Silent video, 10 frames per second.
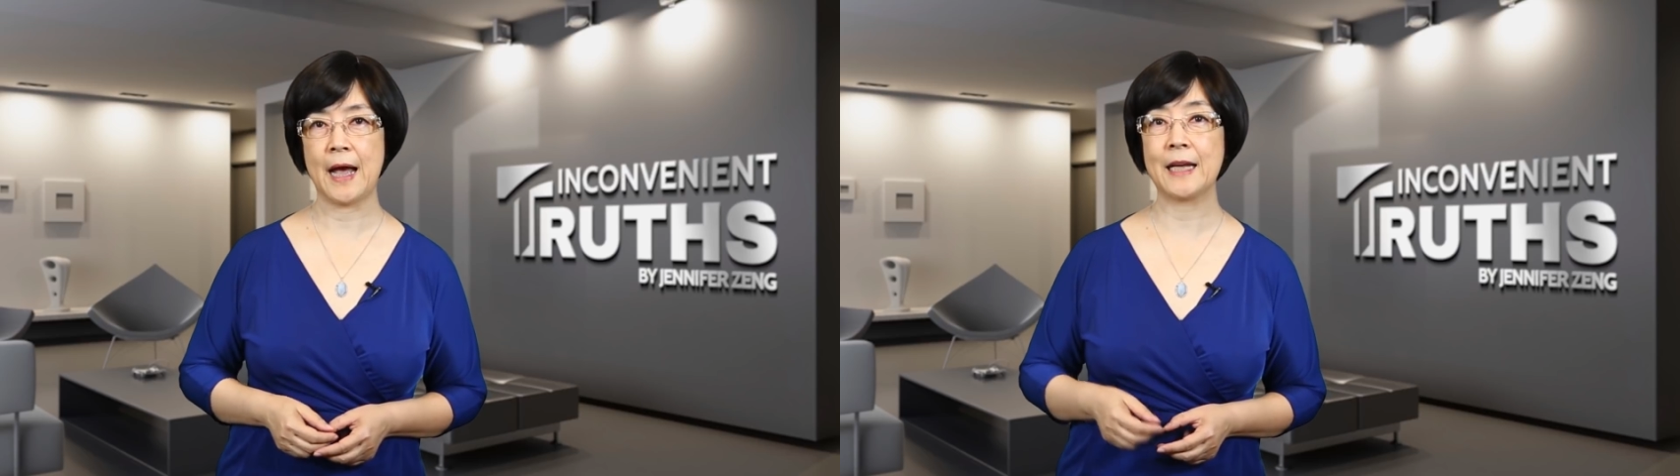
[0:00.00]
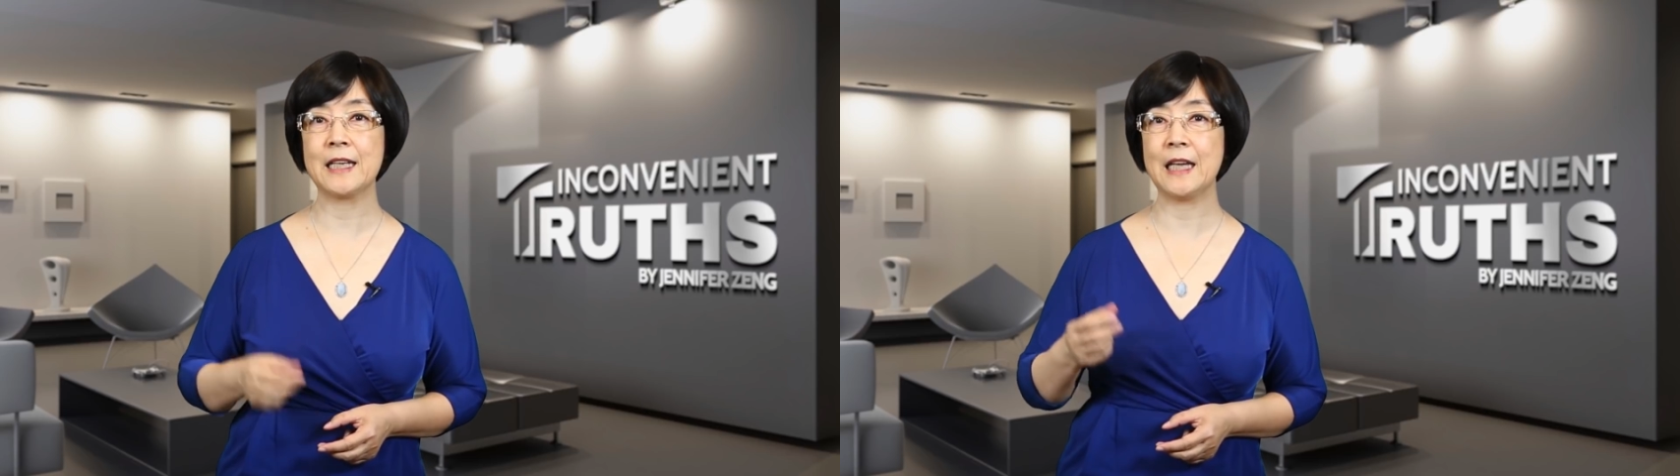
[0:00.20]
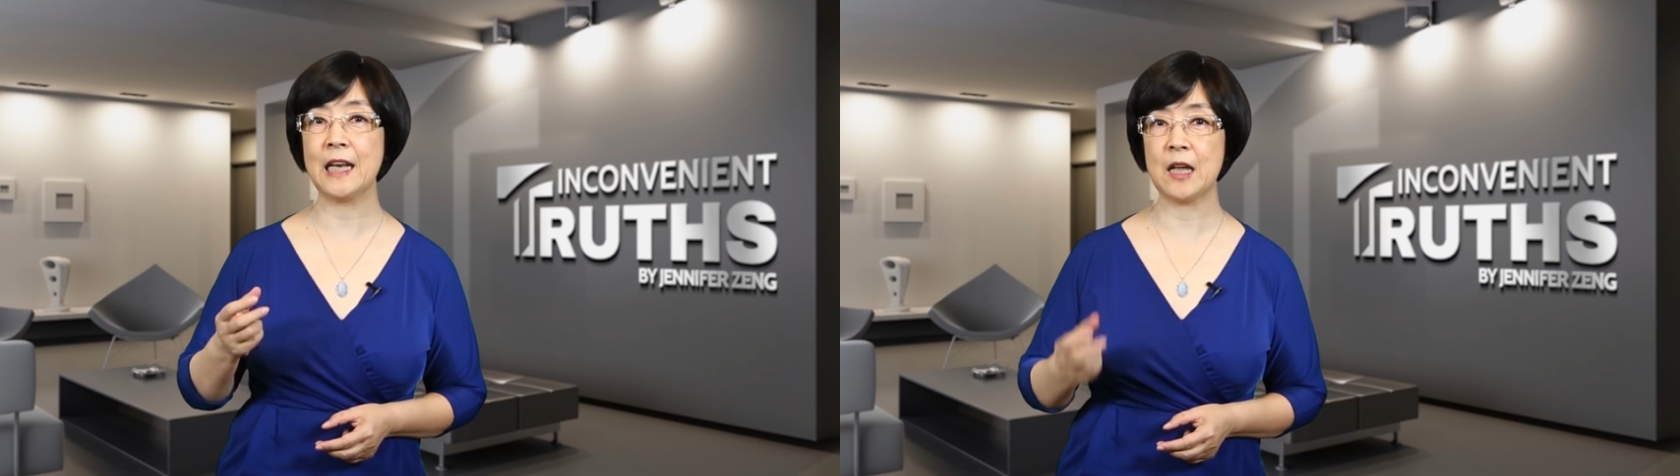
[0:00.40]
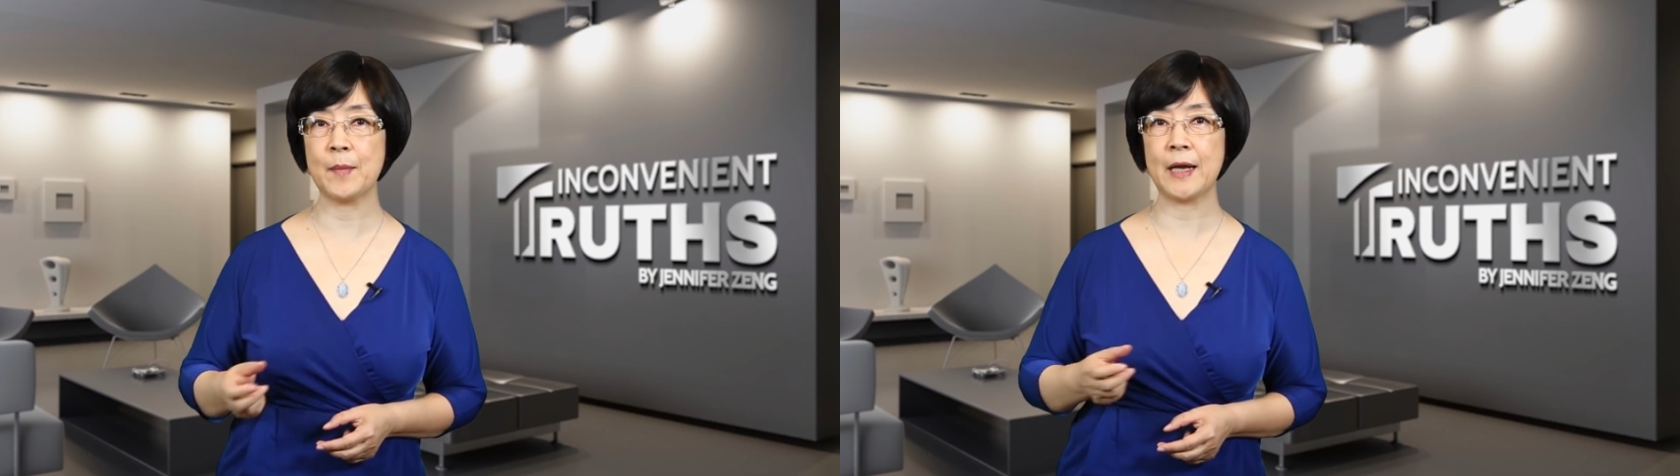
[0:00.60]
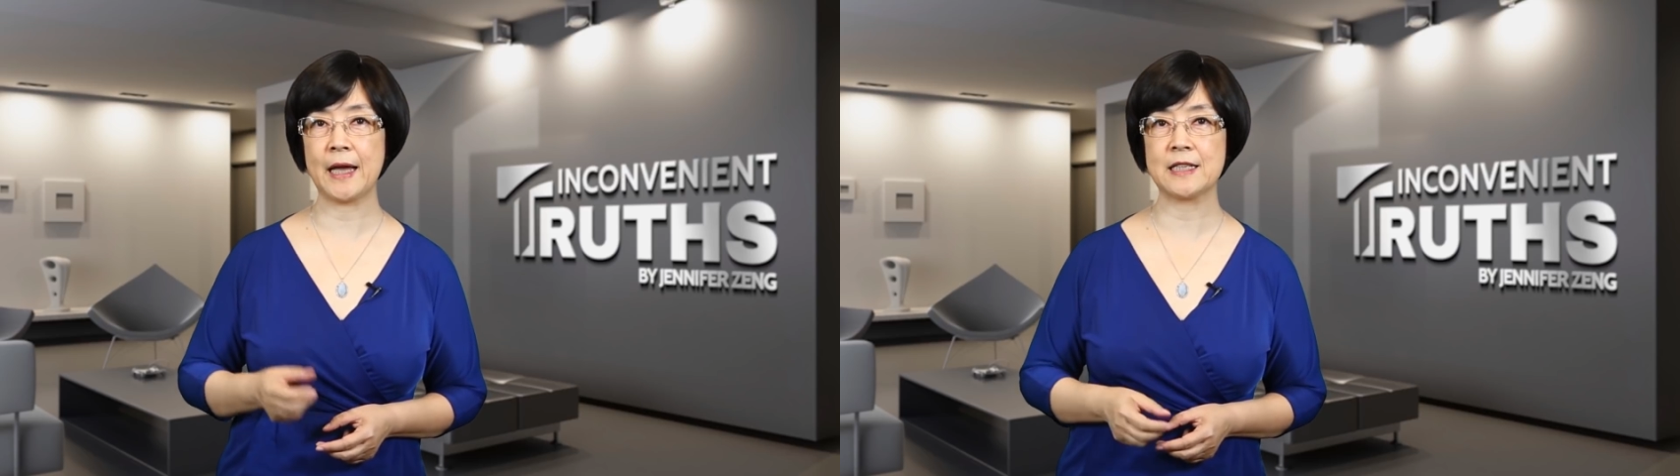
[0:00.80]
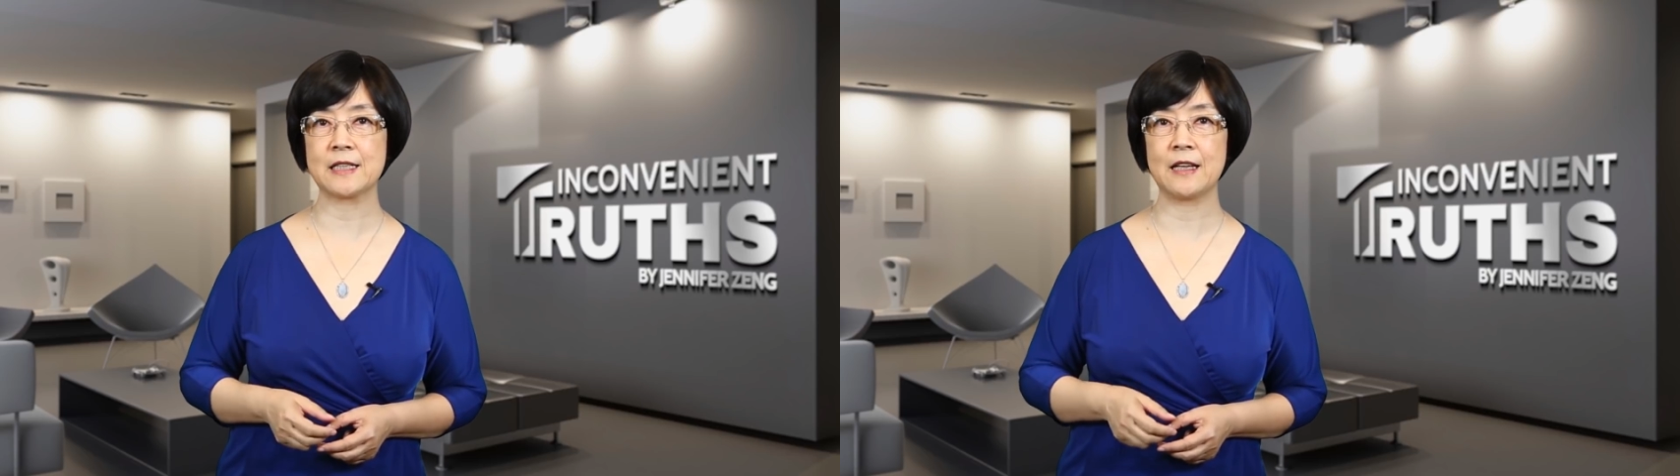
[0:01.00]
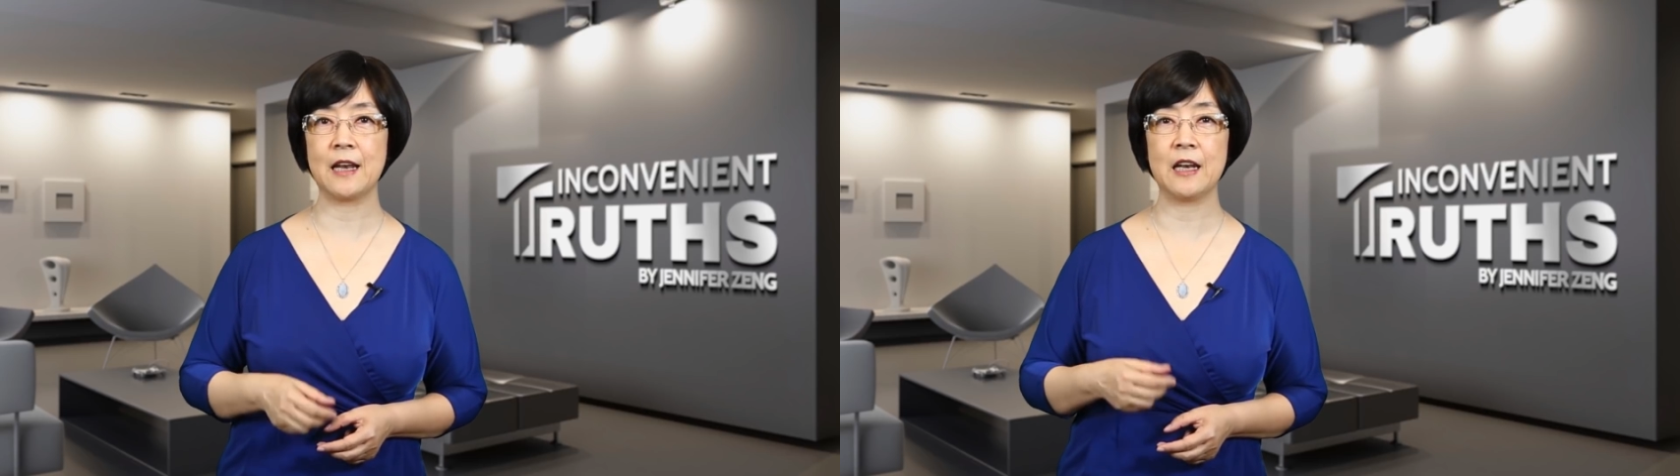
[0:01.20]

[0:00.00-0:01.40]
and eliminates the